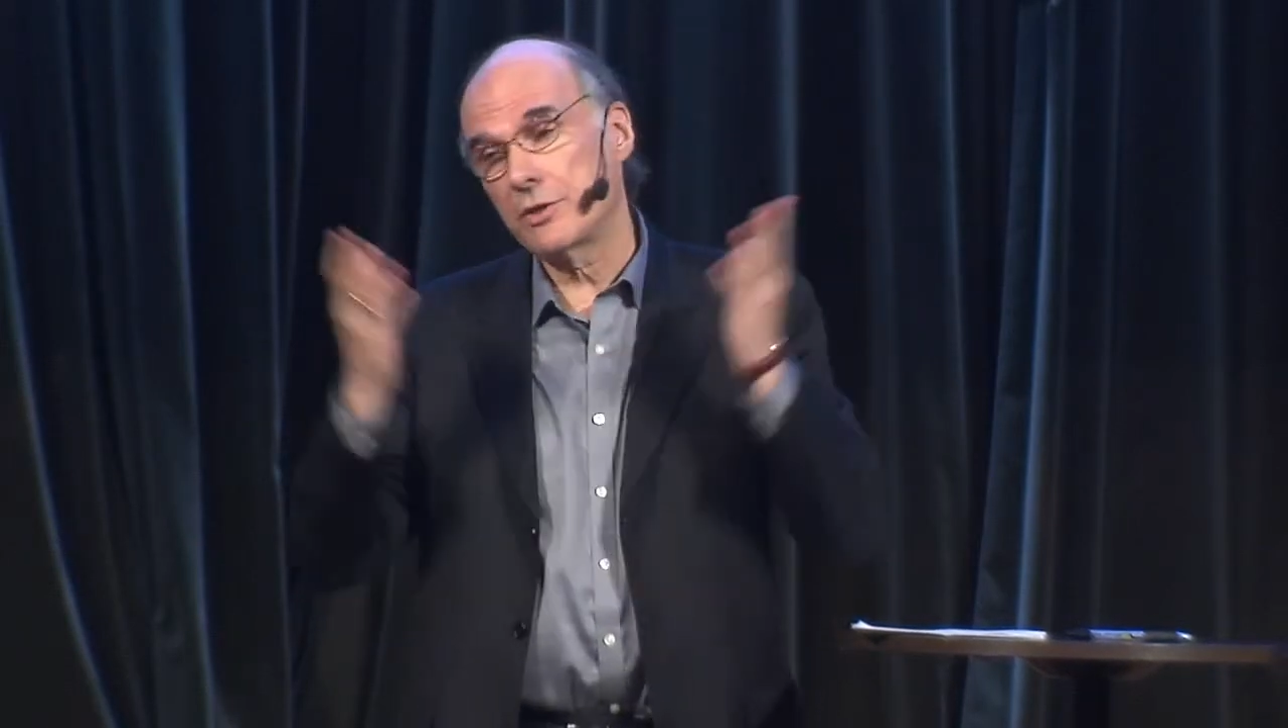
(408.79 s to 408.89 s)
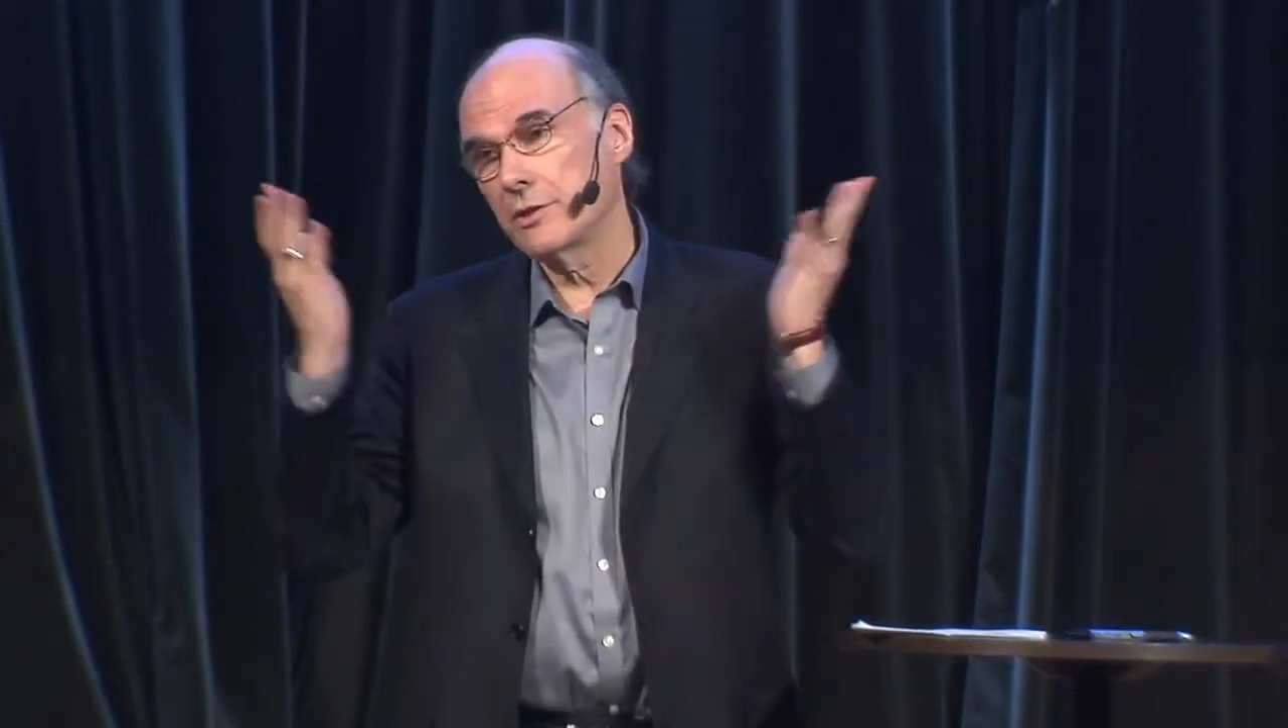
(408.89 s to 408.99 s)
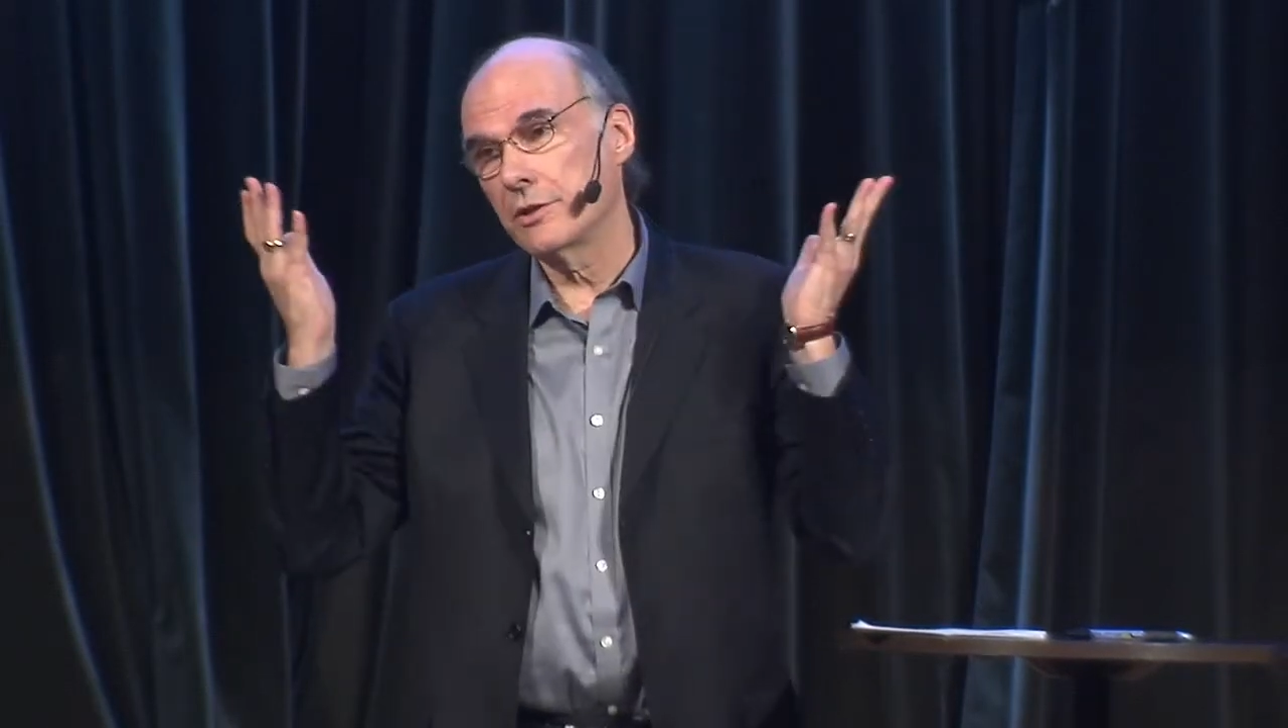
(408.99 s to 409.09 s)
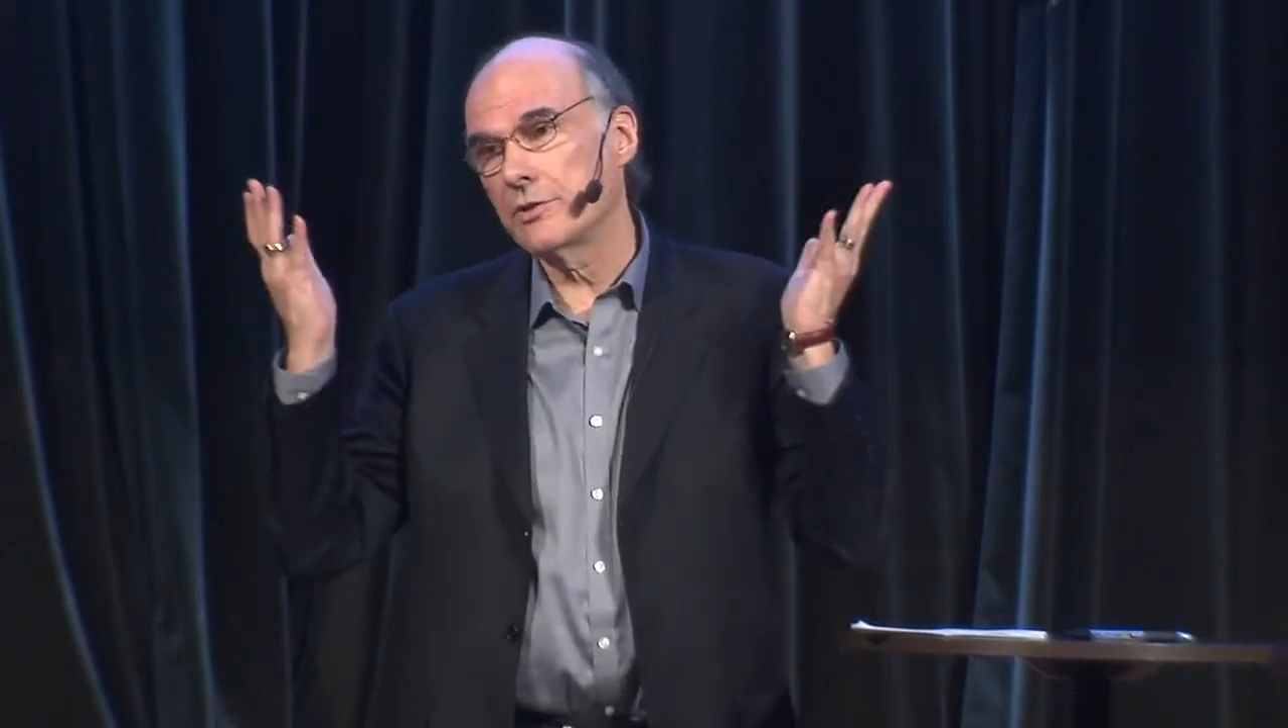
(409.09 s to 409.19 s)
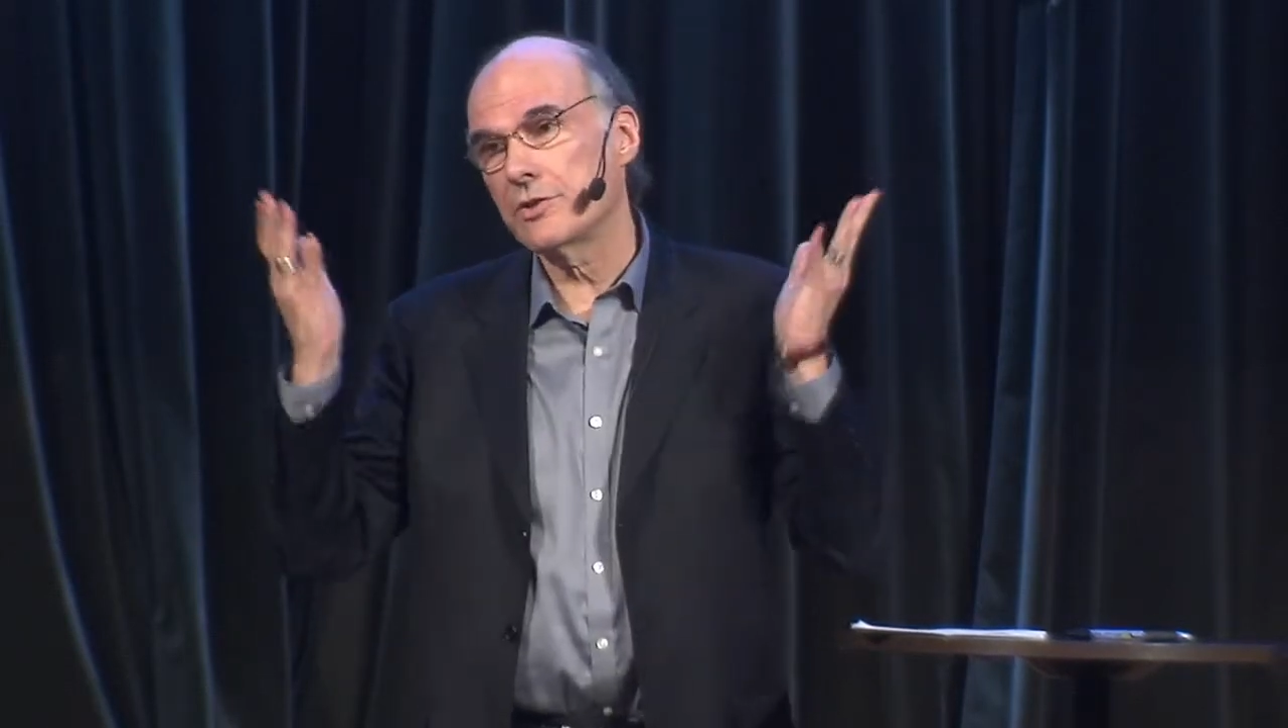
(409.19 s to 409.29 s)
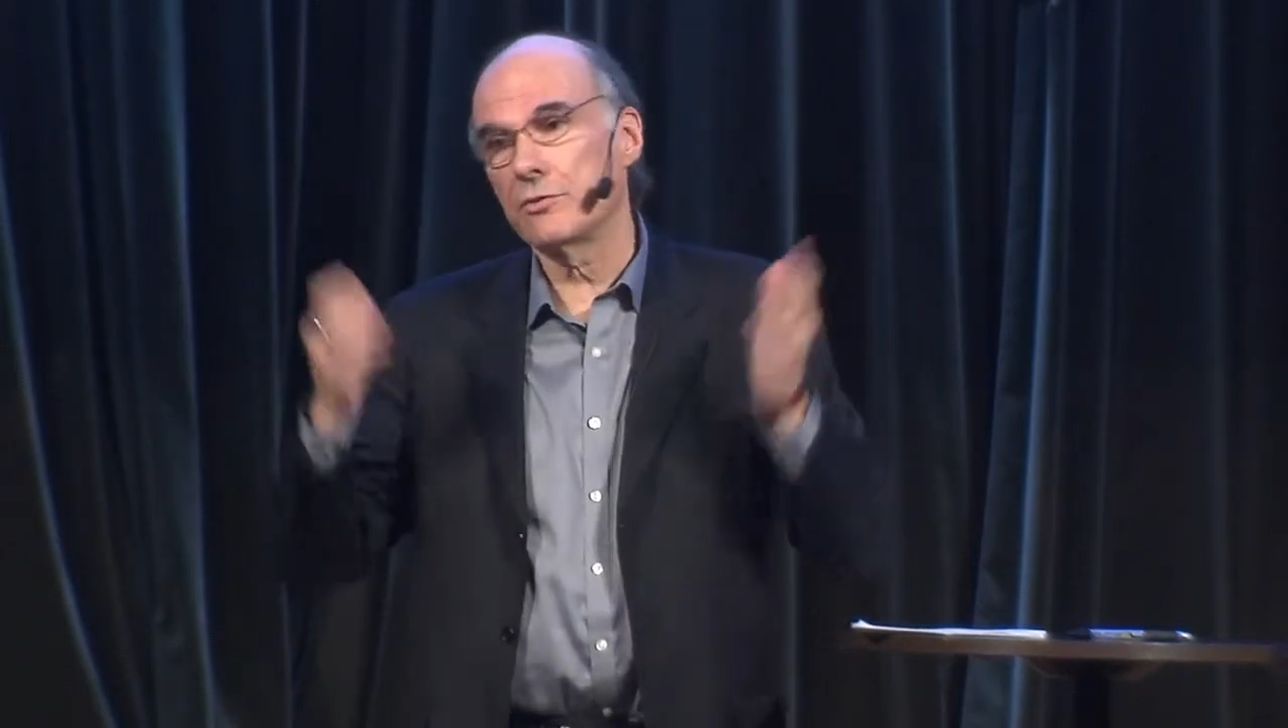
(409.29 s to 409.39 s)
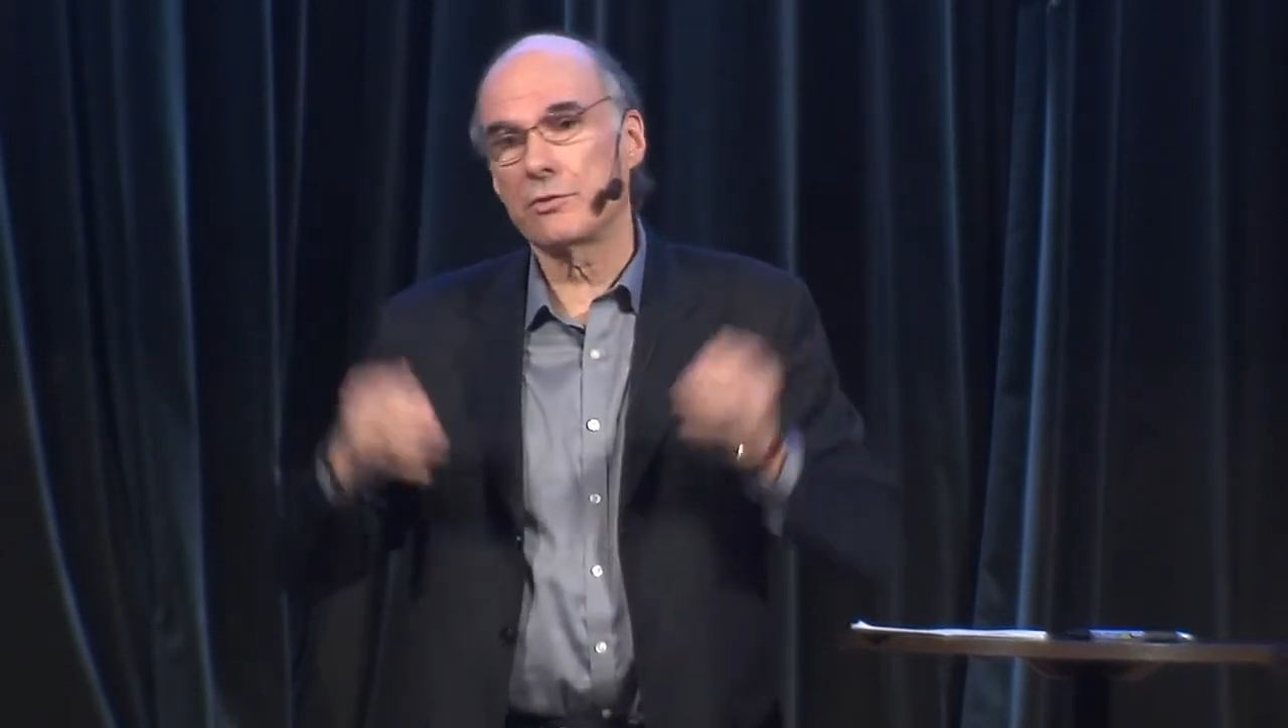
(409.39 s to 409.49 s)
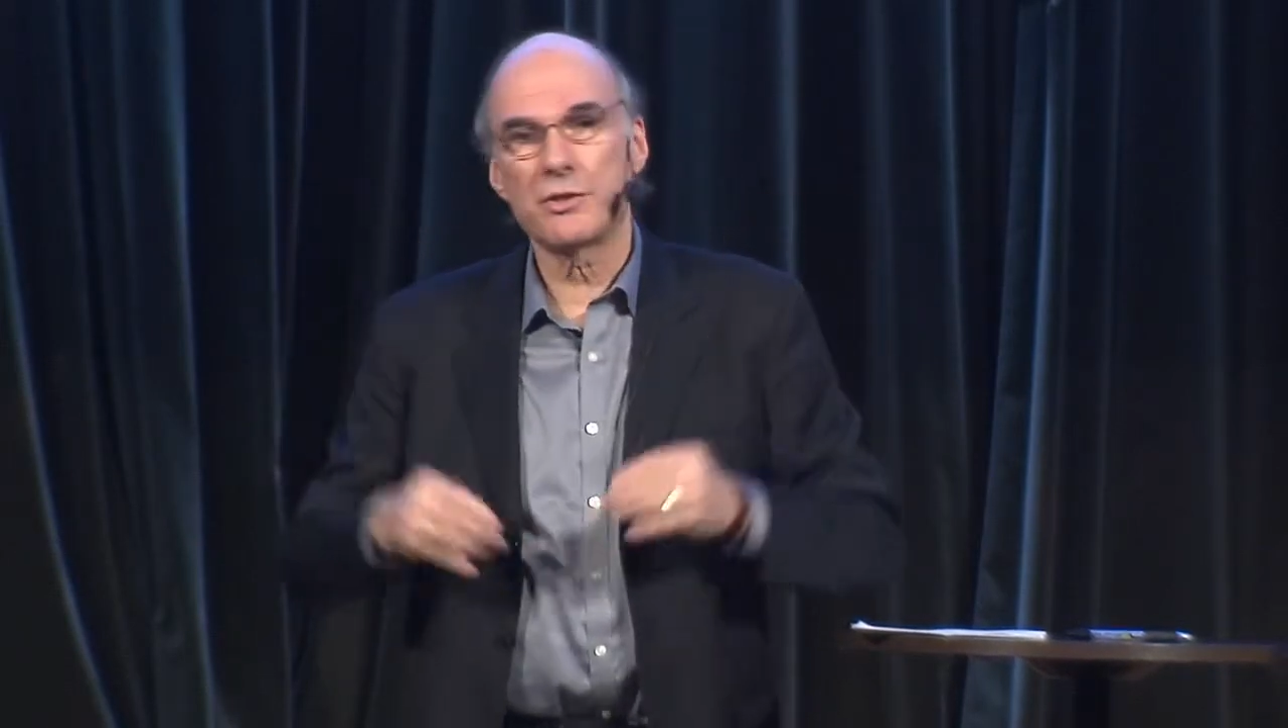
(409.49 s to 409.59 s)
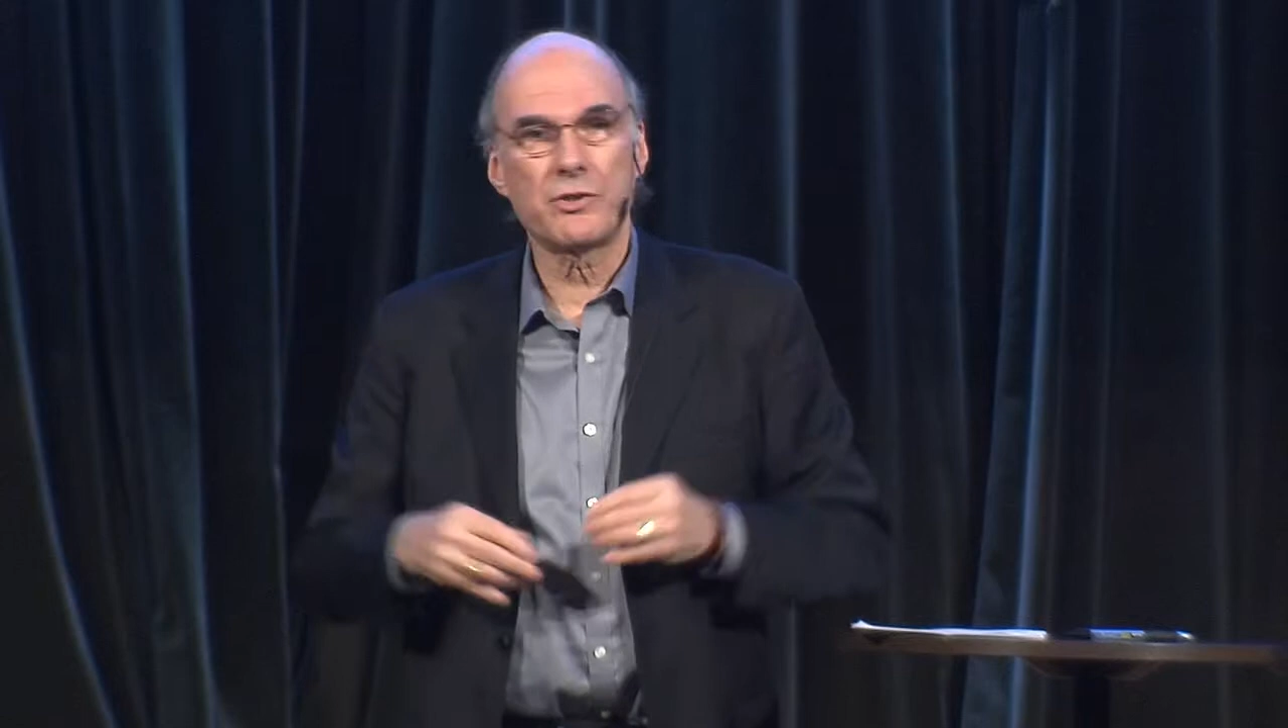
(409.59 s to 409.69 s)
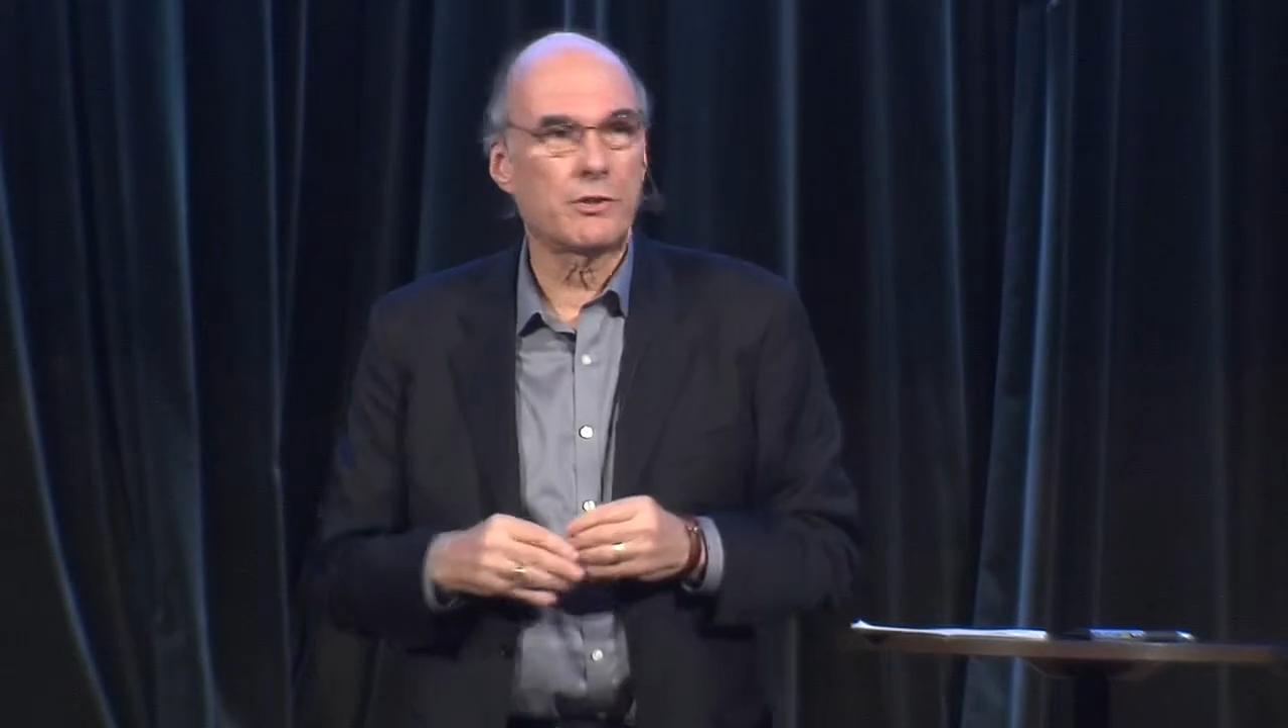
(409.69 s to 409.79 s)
to stores